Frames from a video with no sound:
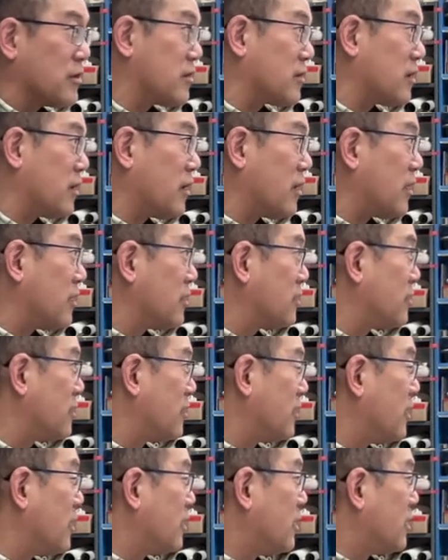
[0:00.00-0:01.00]
is because
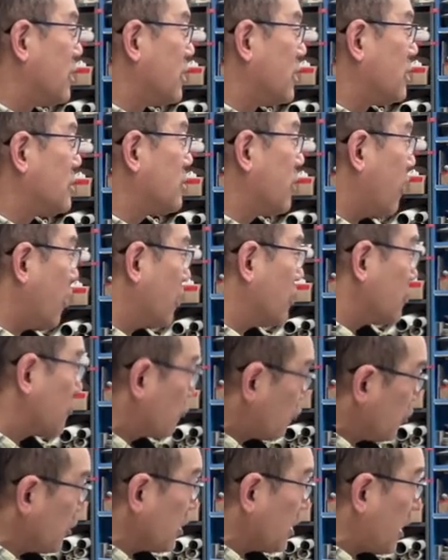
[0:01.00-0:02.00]
it's hard to
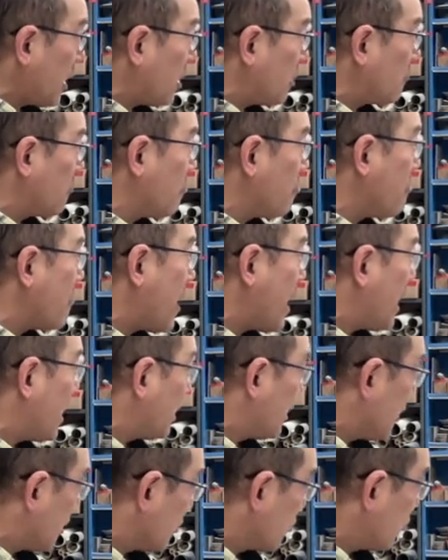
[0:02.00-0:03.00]
drink out of and
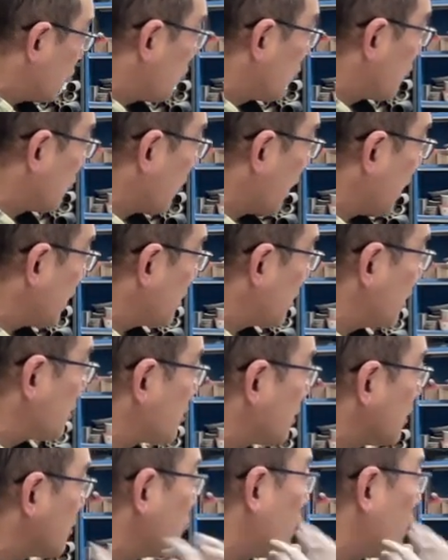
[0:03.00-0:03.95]
manage, right? Because it